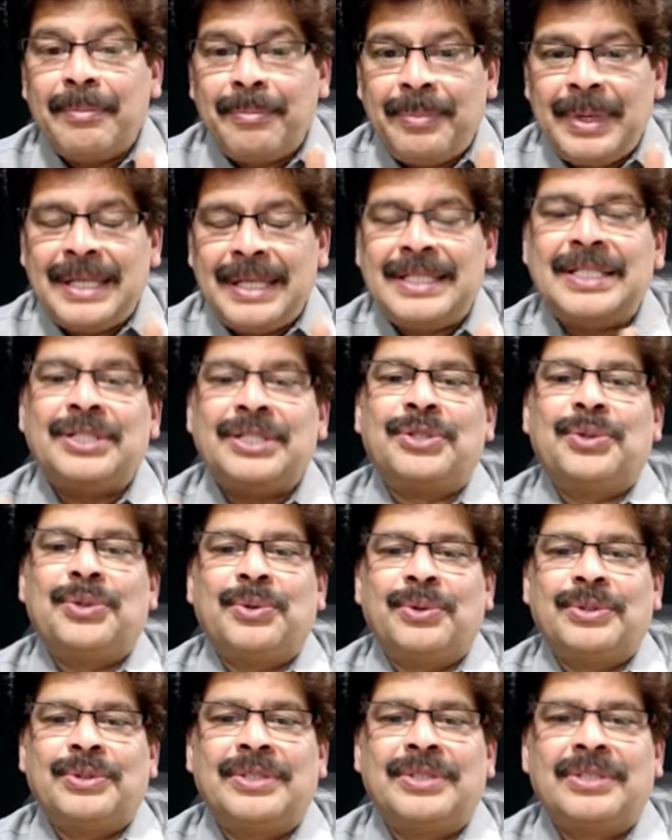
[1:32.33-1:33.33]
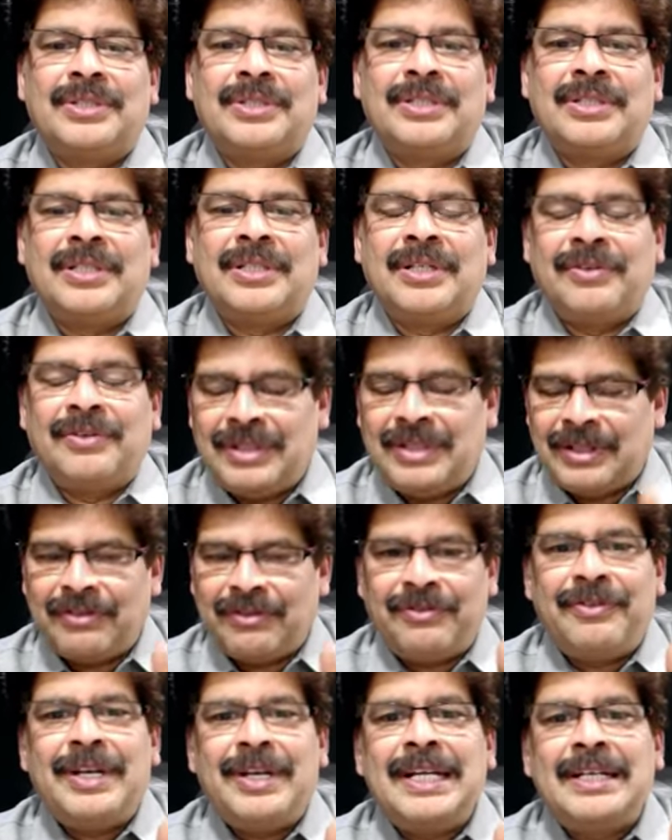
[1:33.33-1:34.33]
pigeon-toed with the
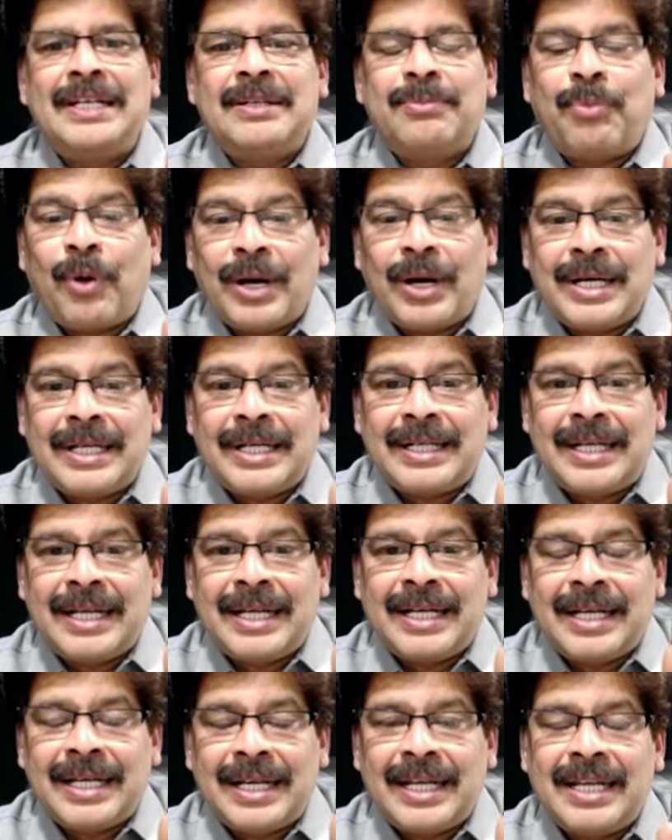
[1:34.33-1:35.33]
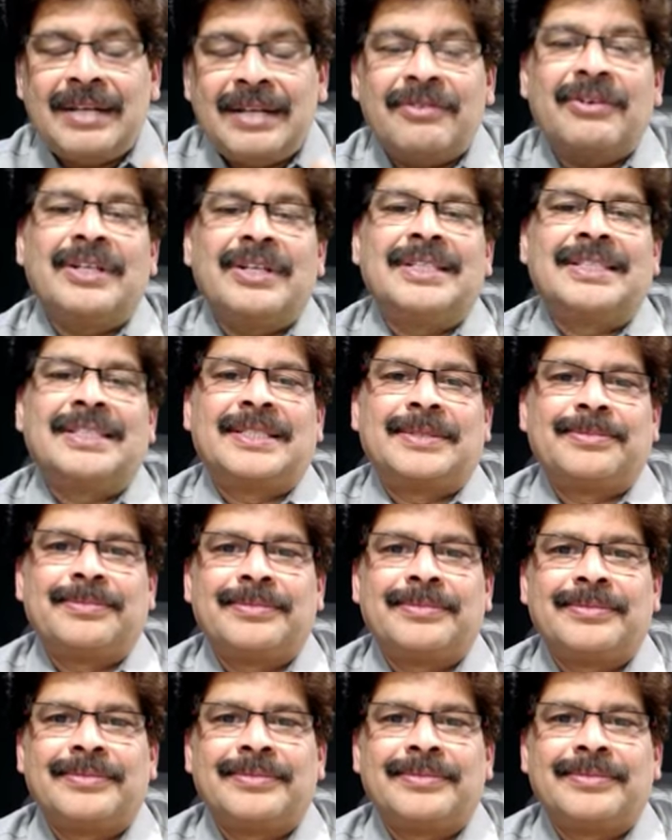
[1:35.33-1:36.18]
feet pointing inwards.